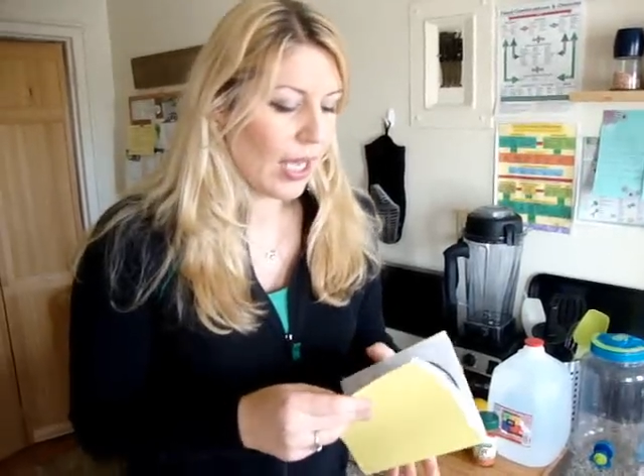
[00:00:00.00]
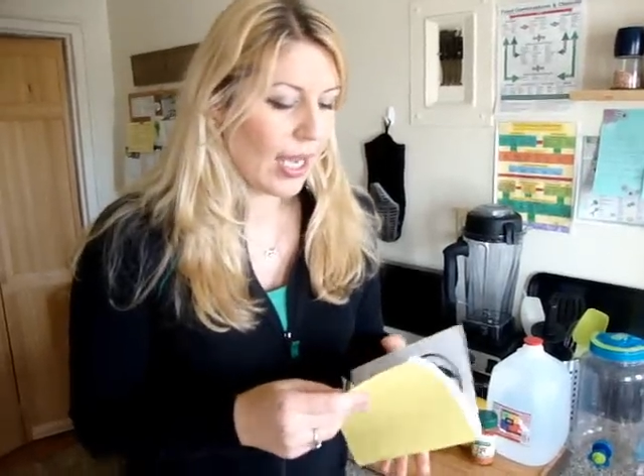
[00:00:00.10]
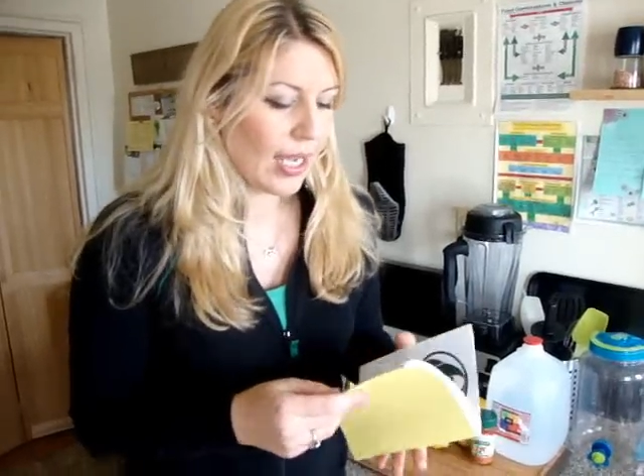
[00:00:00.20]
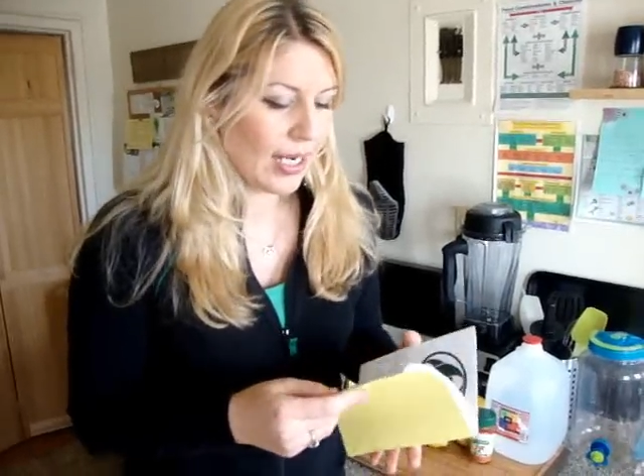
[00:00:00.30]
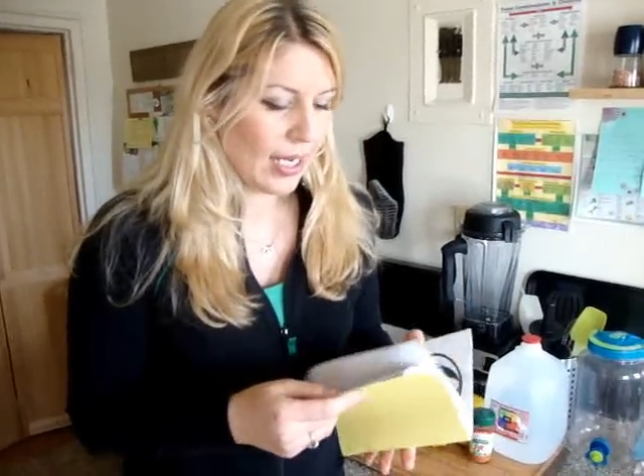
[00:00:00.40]

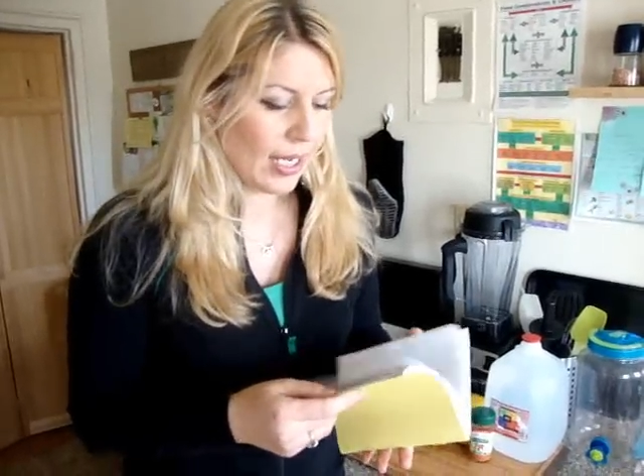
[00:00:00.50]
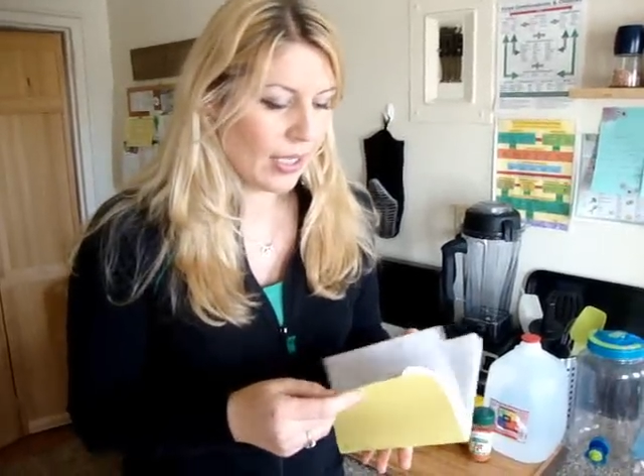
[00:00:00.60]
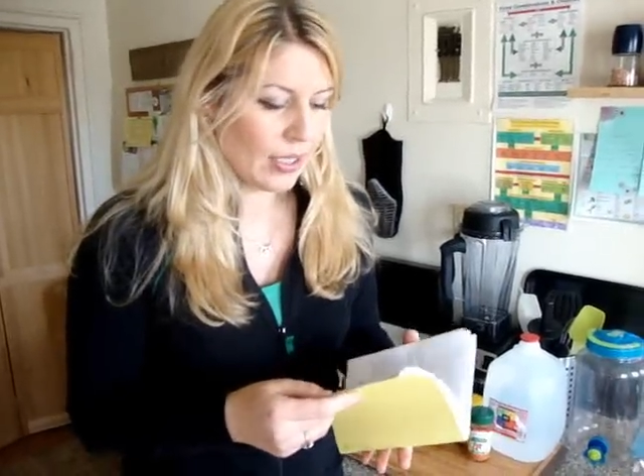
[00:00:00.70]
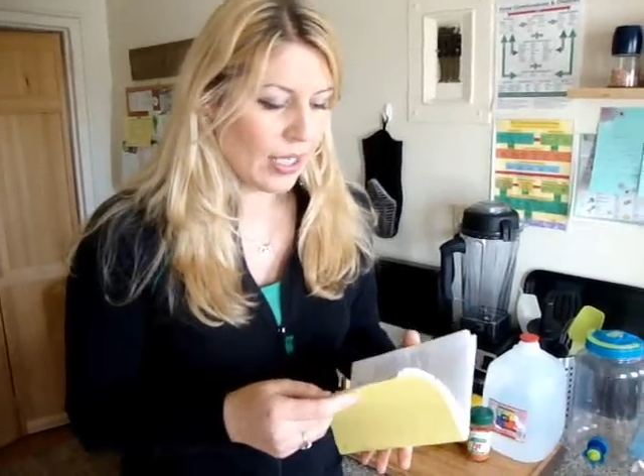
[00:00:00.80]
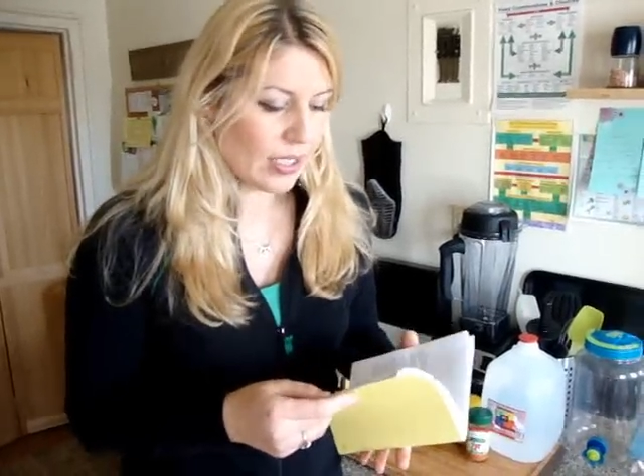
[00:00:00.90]
And
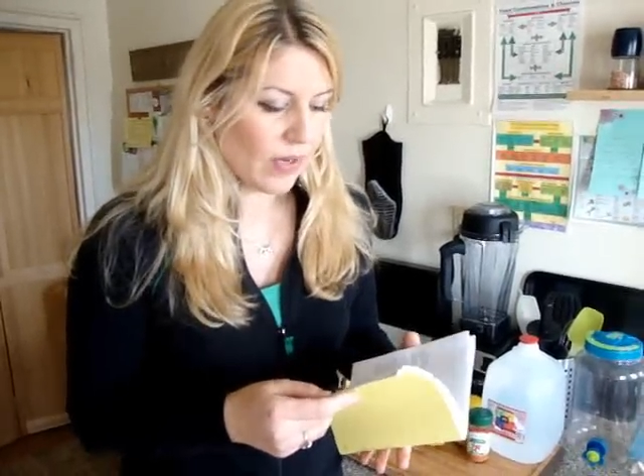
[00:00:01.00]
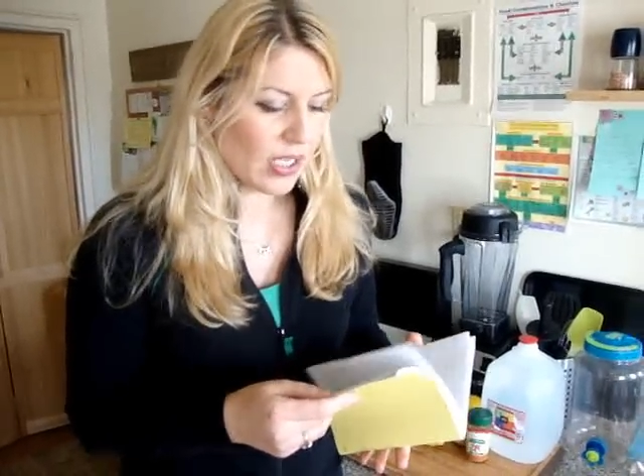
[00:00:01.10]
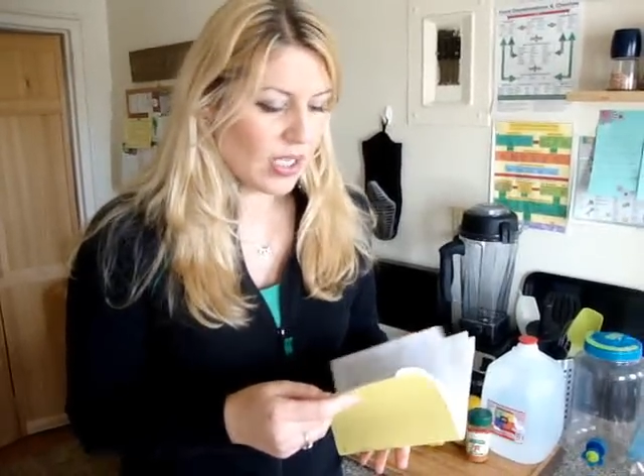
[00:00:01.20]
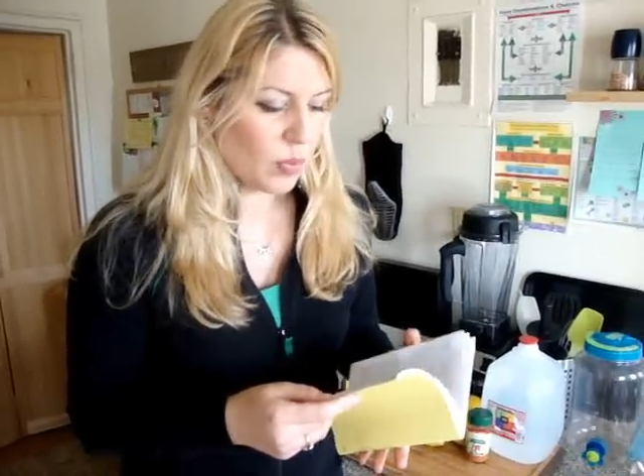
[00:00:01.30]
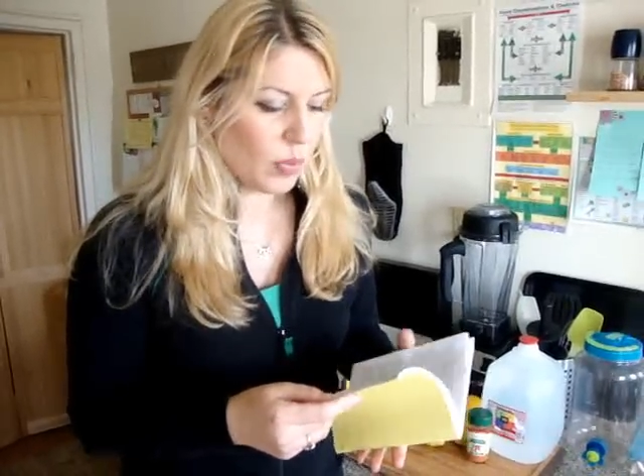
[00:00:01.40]
as
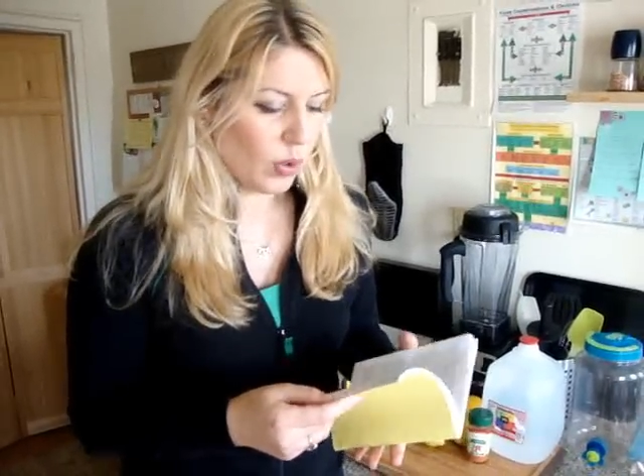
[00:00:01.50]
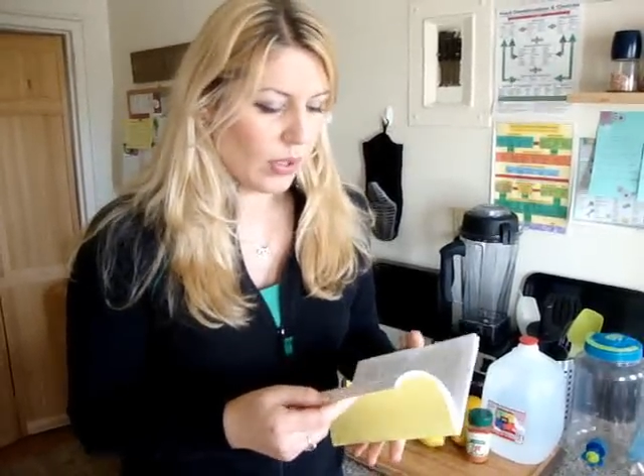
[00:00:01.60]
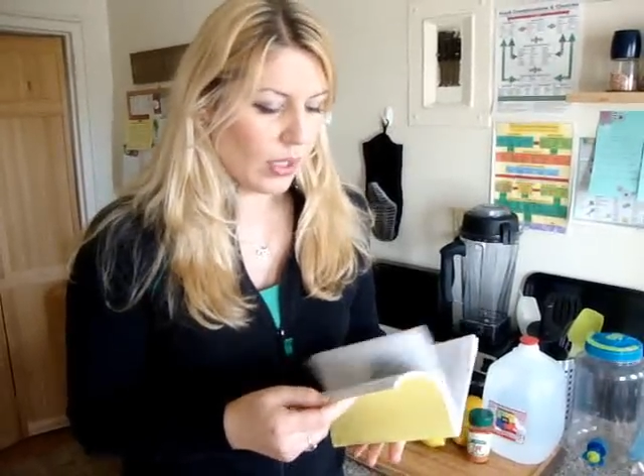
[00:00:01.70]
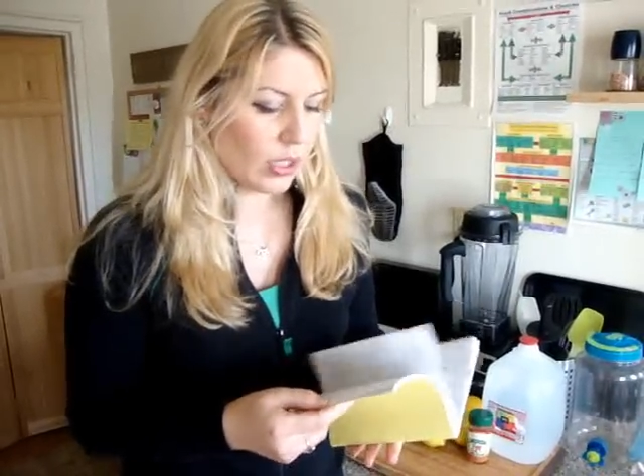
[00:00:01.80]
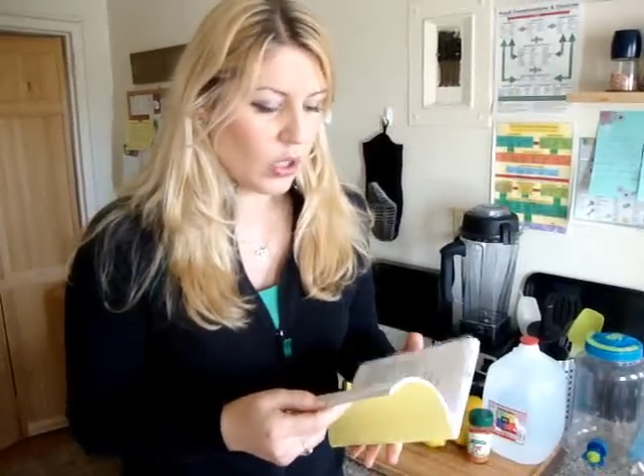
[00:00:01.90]
far as the book,